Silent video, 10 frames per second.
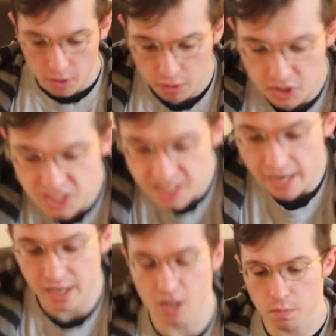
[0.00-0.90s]
the
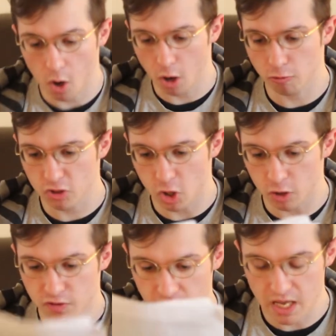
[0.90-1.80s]
second part
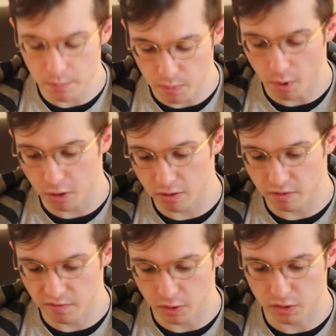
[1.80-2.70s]
resolves to keep the party of
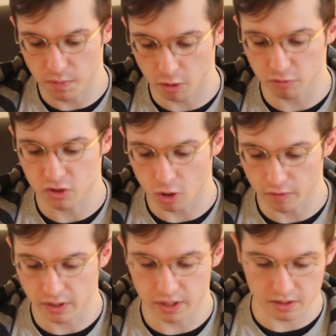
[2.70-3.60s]
the first part
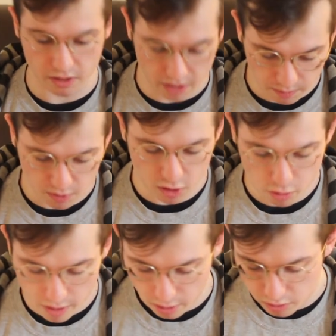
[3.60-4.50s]
resolving to keep the New
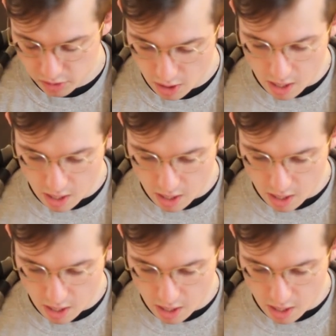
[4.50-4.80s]
Year's